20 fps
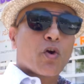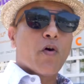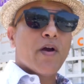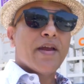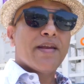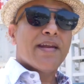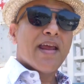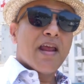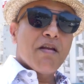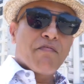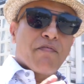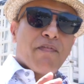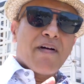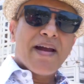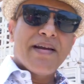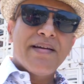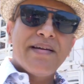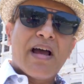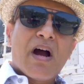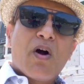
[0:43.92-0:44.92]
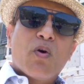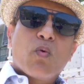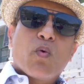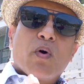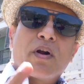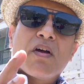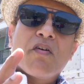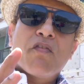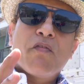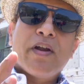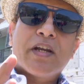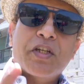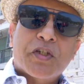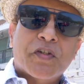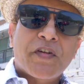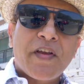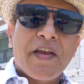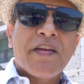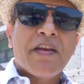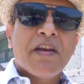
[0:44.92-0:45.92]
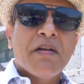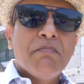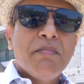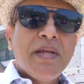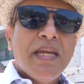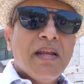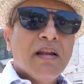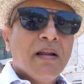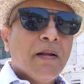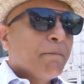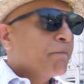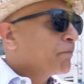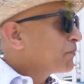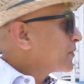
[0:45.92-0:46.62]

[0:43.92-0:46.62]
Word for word: go in and find out what a vegetarian meal